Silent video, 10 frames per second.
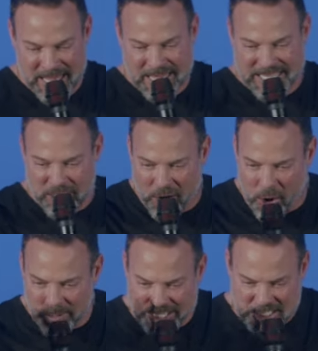See, the
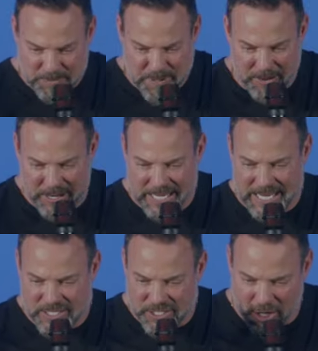Holy Spirit
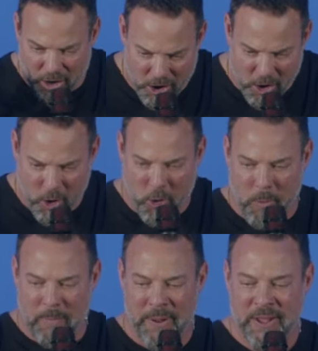is the
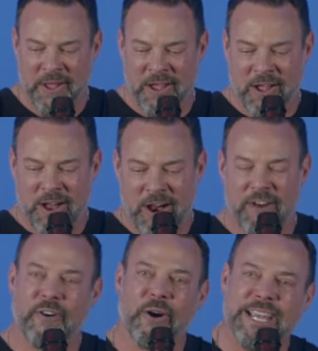hope
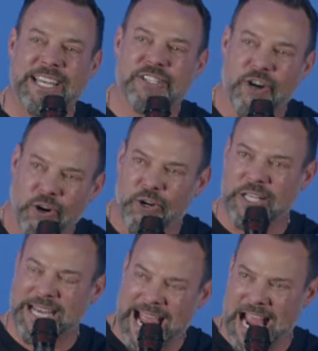of our eternal
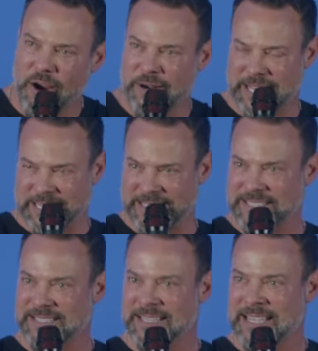
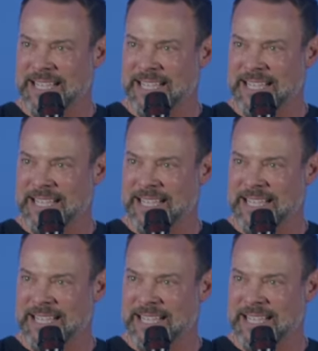inheritance.